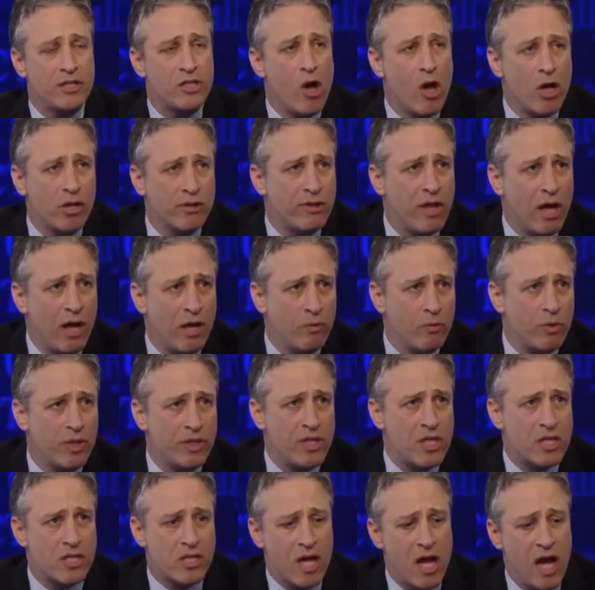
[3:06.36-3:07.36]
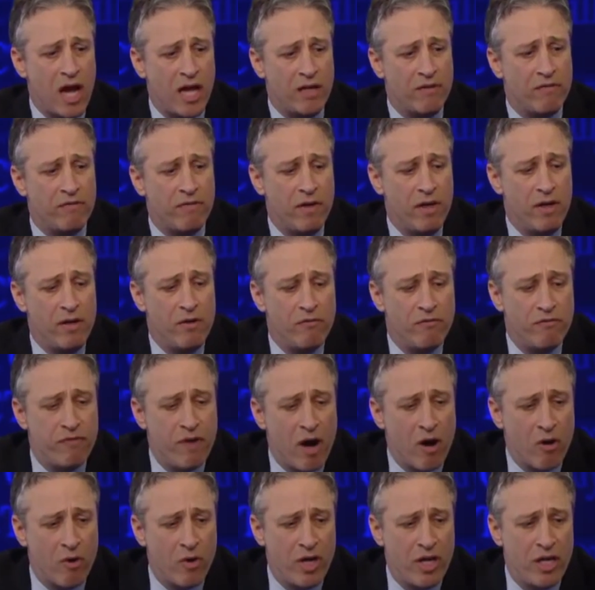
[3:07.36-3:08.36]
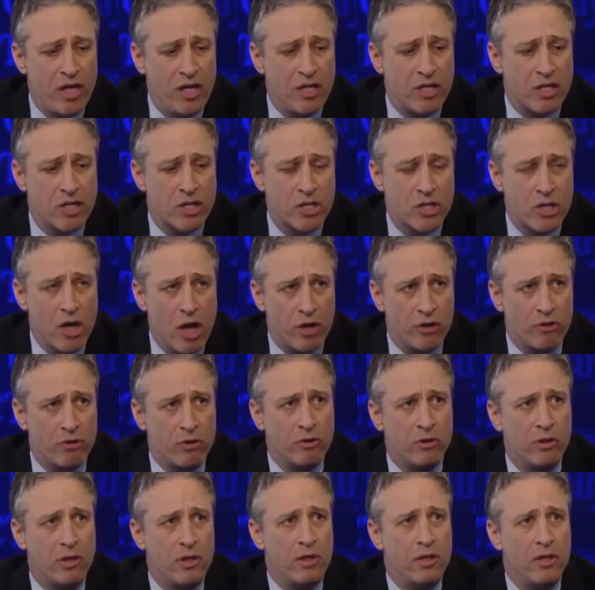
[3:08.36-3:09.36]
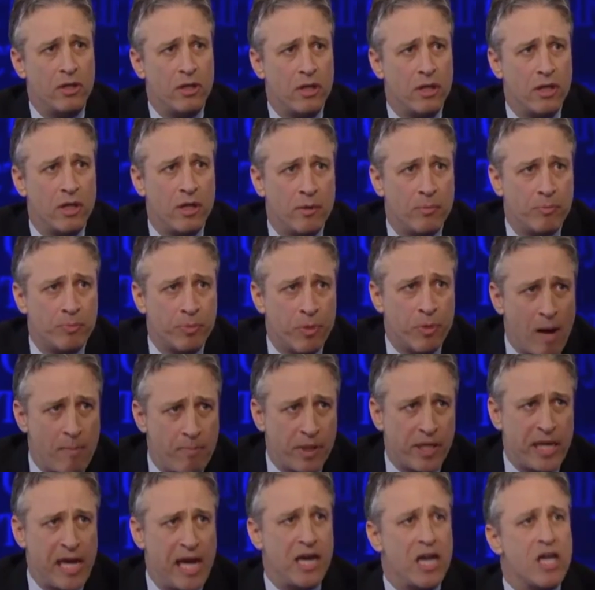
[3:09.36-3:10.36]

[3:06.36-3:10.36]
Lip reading: all done with this kind of very subtle propaganda.